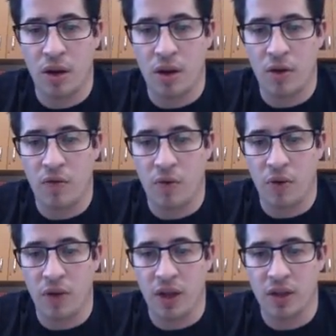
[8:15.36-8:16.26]
for
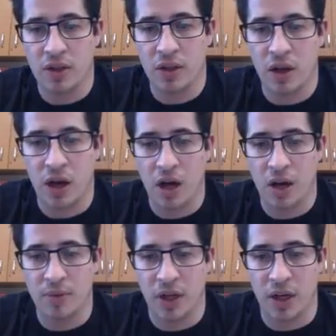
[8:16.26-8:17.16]
this
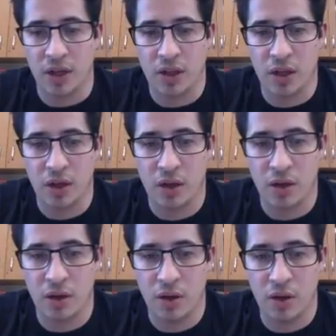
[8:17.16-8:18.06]
object
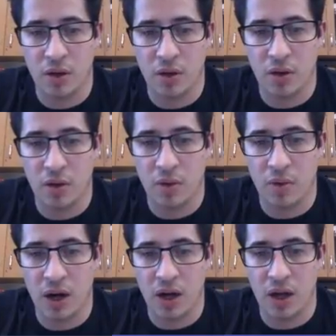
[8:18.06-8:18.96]

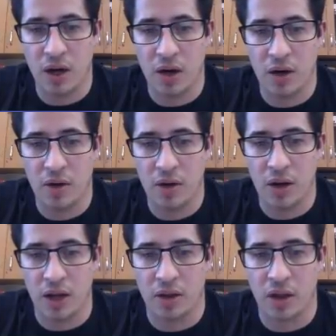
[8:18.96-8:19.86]
right here
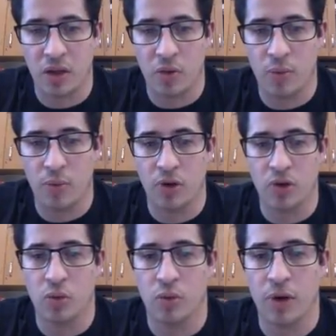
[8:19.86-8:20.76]
at the
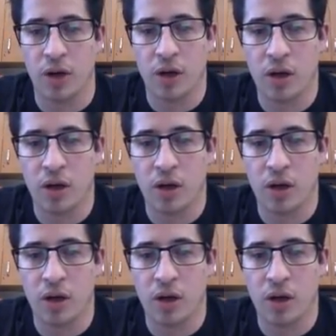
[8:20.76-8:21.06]
3-point-joule mark.